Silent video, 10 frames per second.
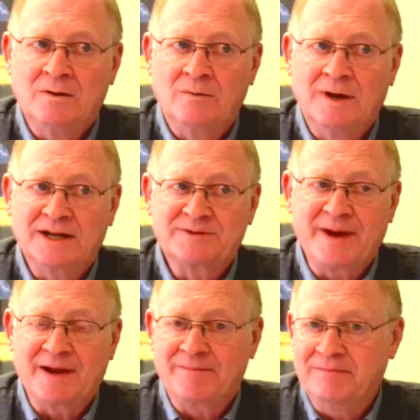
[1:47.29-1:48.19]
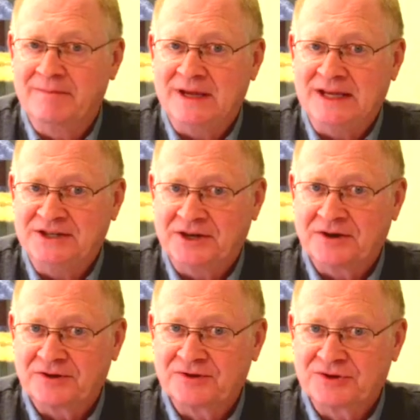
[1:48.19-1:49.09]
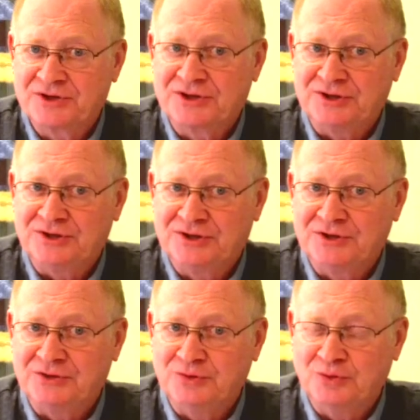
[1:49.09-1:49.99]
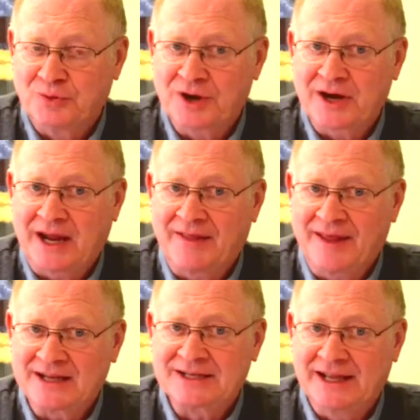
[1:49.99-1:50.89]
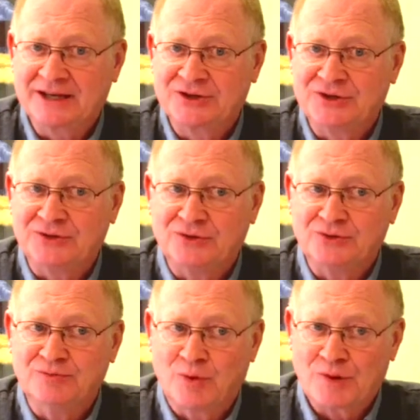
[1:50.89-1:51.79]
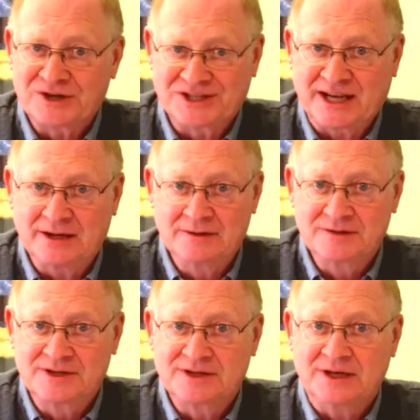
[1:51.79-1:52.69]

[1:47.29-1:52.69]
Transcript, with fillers: Well, it's made it easier to, to work, and that's led to more sales.